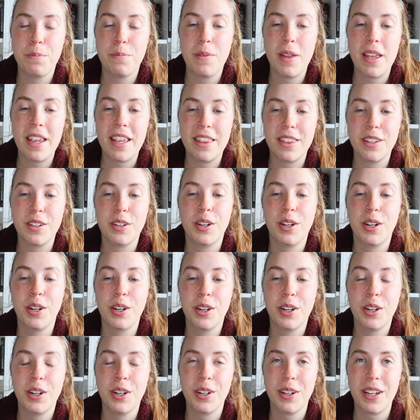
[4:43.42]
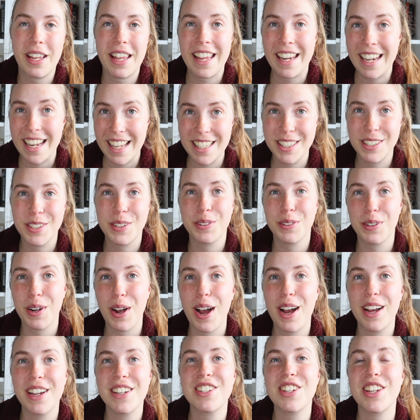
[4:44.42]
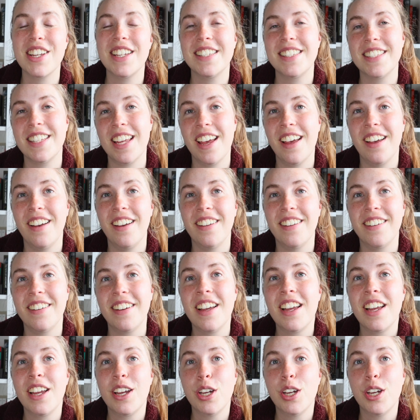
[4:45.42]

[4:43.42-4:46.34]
in his garage until